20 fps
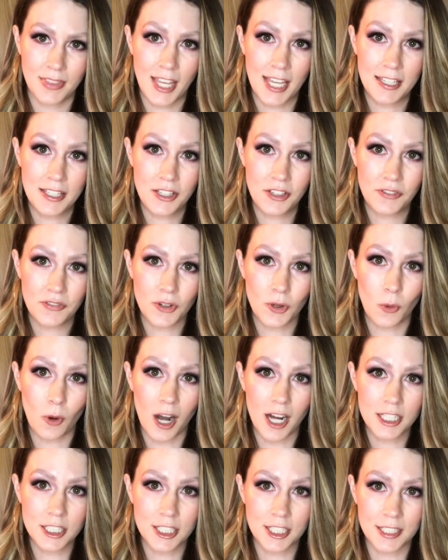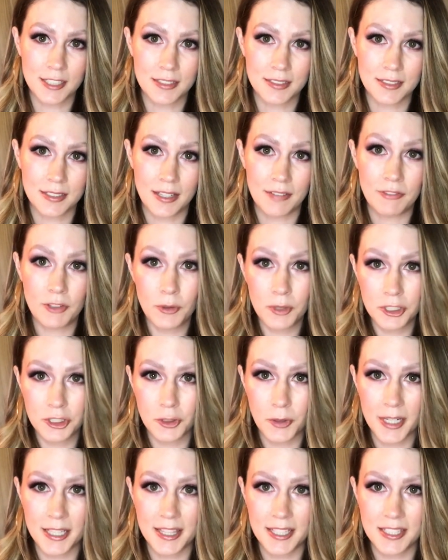Thank you for watching. If you
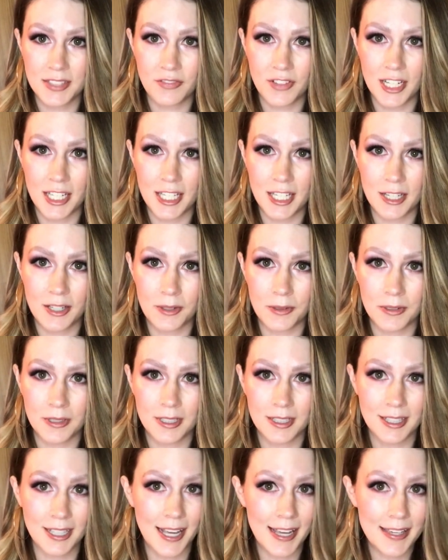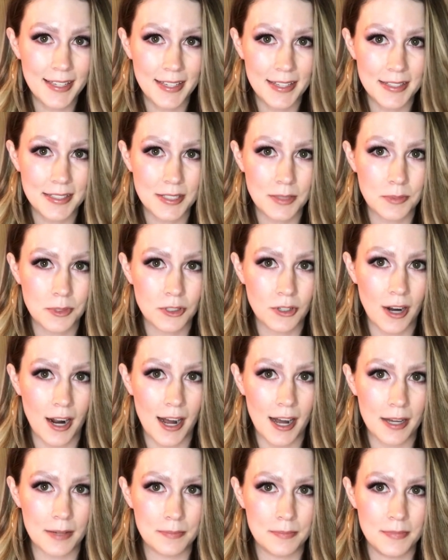enjoyed this video, like and
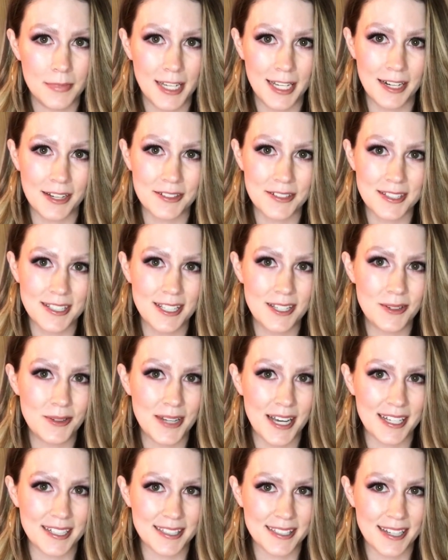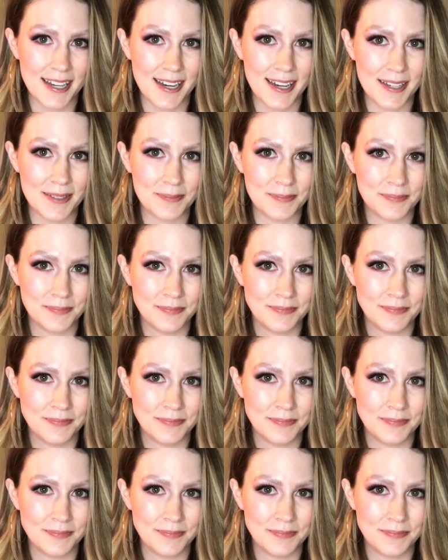subscribe, and I'll see you next time.